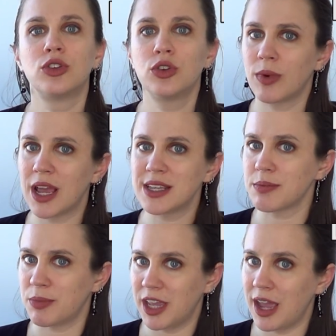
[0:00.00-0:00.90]
to raise
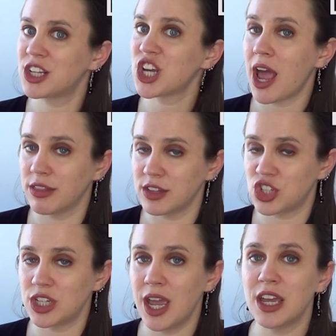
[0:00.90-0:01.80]
the pH and the
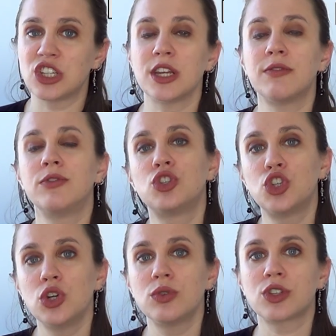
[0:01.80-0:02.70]
GH. If you
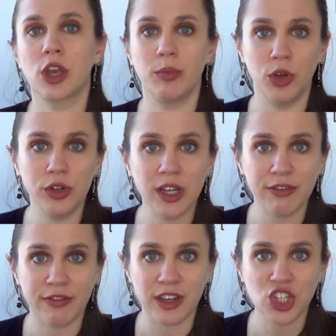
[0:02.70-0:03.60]
choose
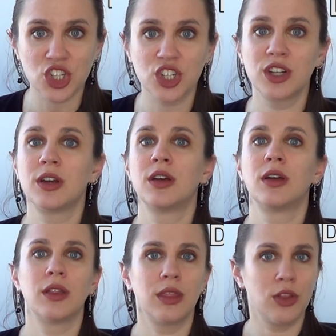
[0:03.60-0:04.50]
community fish,
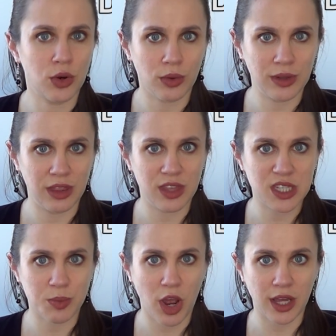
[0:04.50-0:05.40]
you don't need
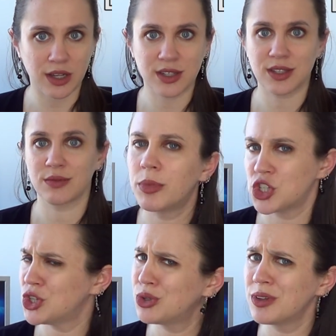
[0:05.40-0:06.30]
these products,
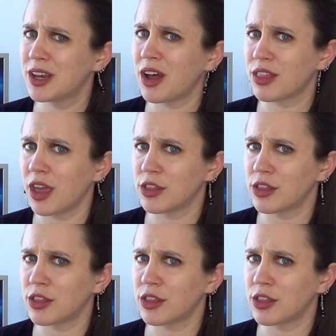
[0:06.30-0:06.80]
but you do need all the